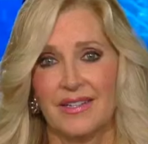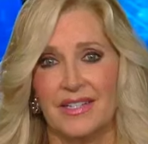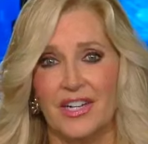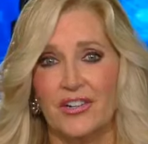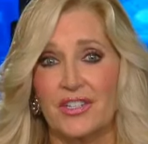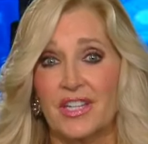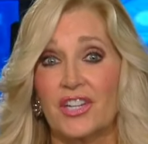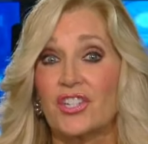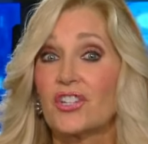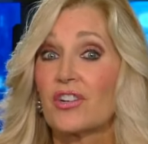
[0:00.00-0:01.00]
Tiara
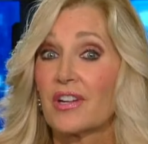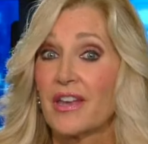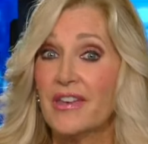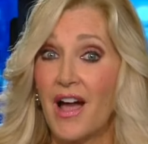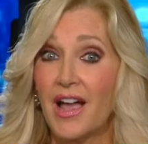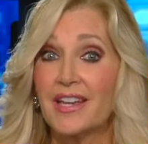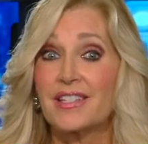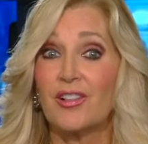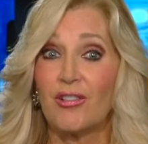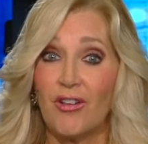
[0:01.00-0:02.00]
says she took a
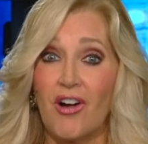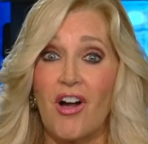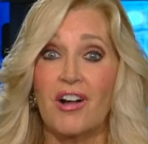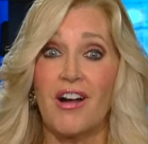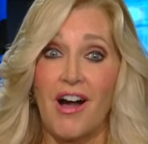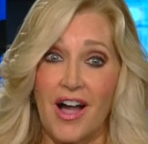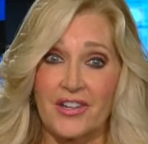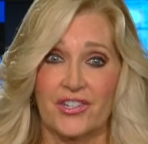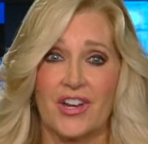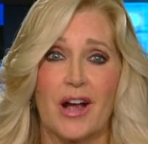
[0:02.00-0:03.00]
nice, long,
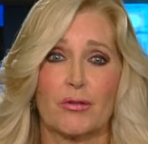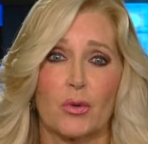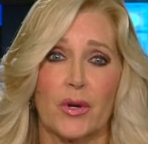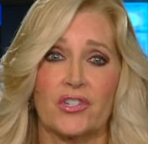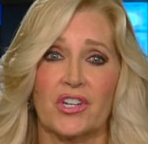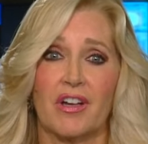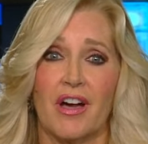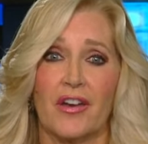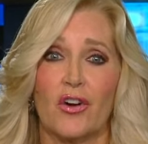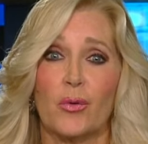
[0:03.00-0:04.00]
hot shower when she
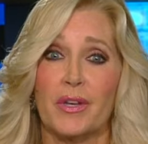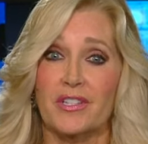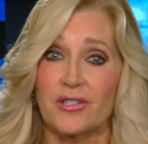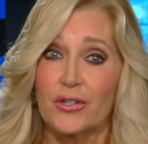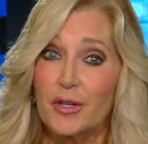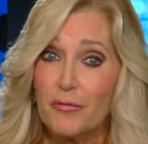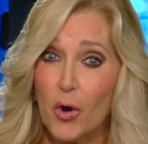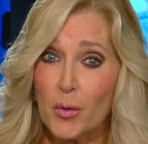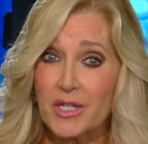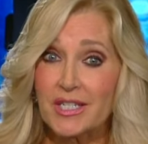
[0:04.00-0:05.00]
got home and is looking
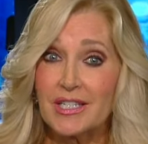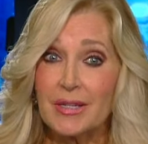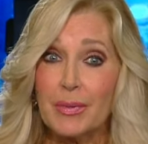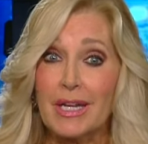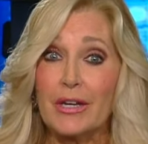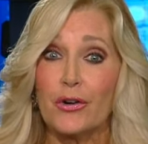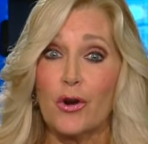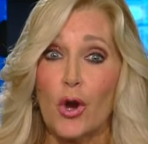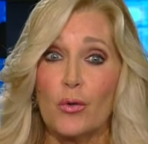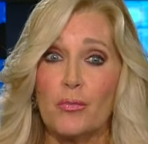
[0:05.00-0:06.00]
forward to sleeping in
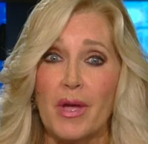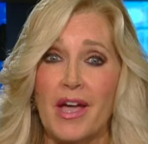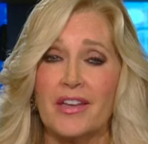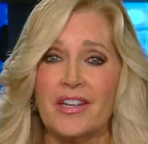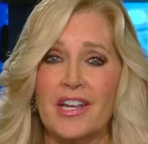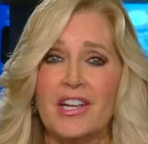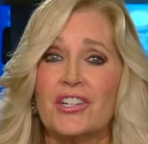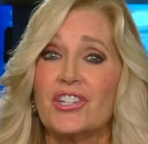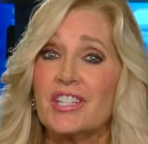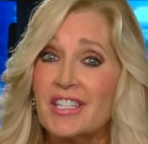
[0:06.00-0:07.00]
her own bed.
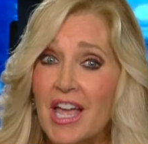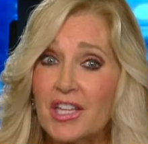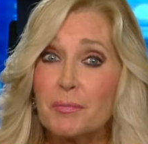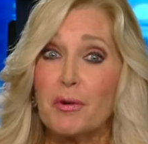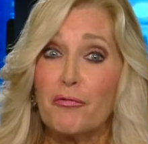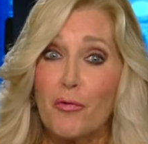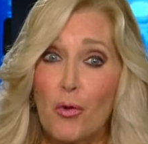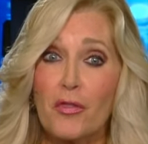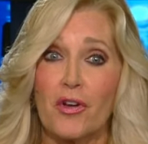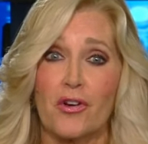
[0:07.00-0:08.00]
She says
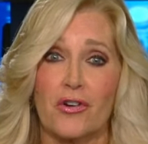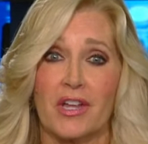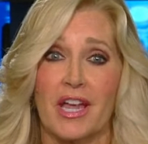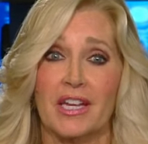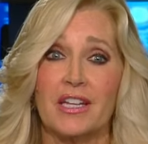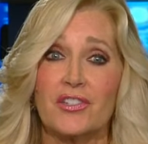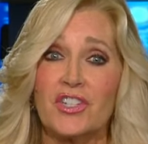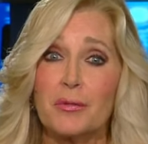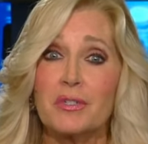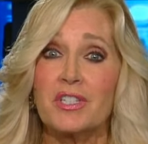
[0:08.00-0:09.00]
before the hurricane hit,
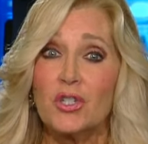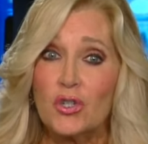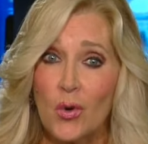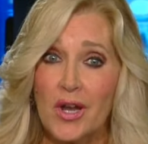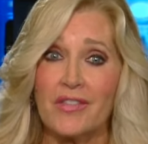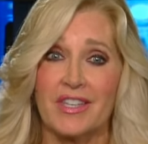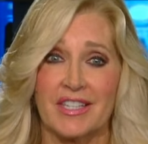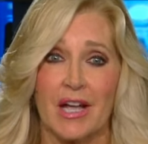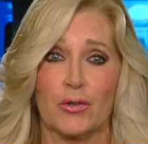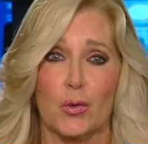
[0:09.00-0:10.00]
she was enjoying
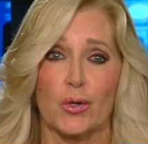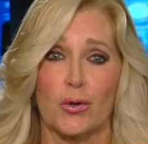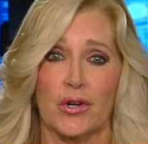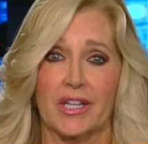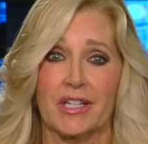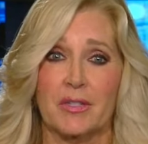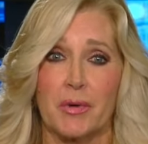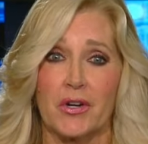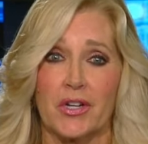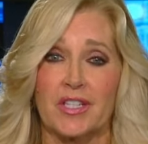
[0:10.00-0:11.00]
this outdoor learning
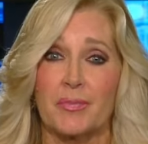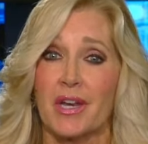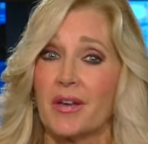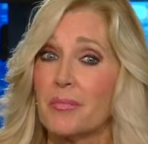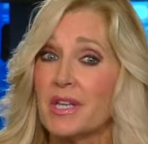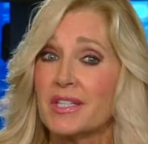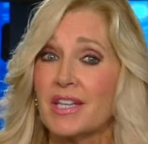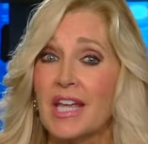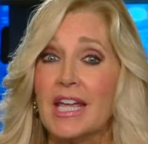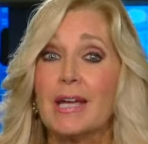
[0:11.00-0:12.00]
experience, but admits
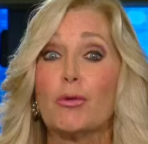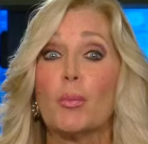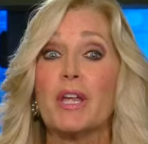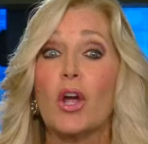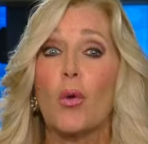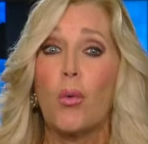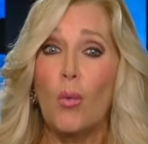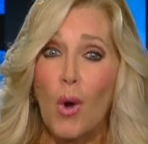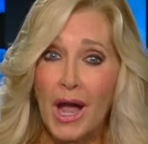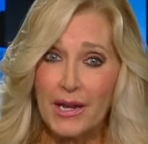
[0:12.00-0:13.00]
it will be
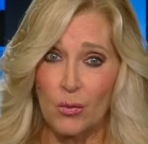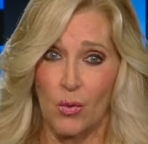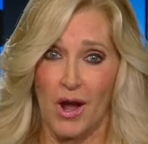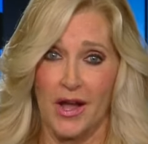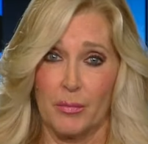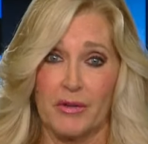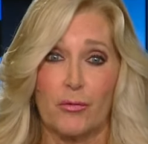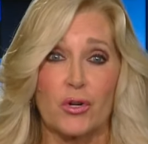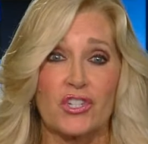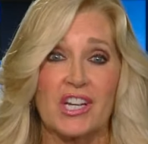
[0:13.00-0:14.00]
quite a while
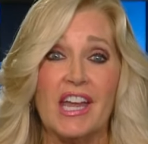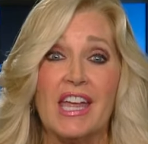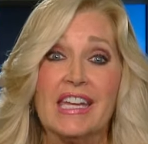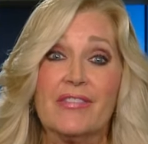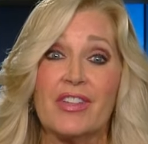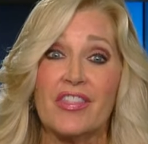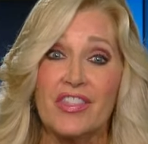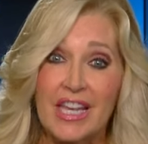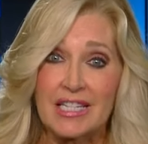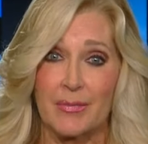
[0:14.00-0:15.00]
before she even
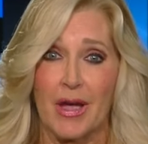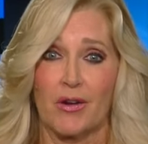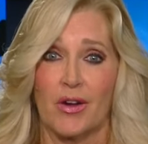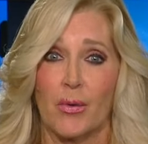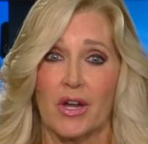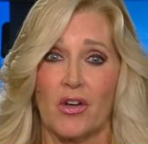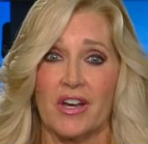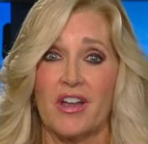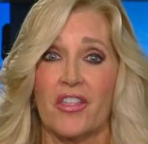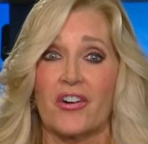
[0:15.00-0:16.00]
thinks about going on
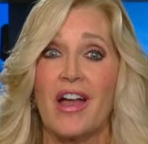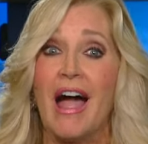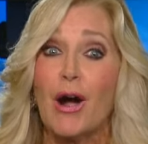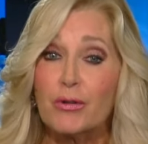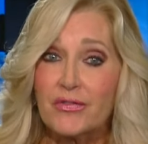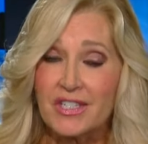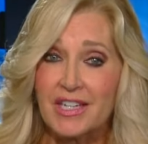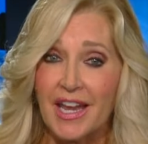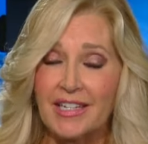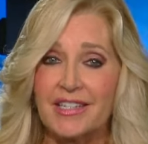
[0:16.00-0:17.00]
another
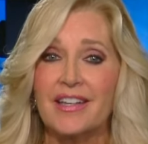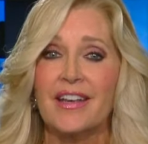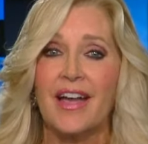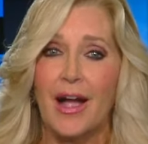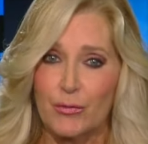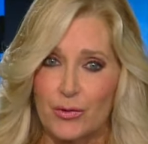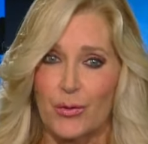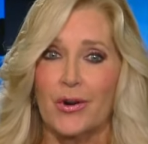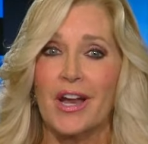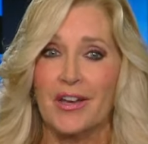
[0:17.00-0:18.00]
out-of-state
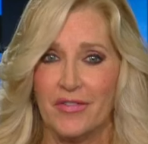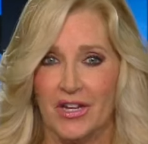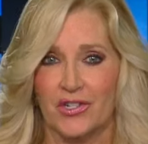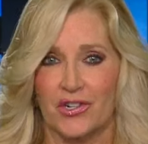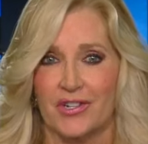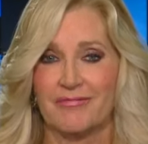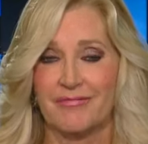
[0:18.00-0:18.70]
outdoor adventure.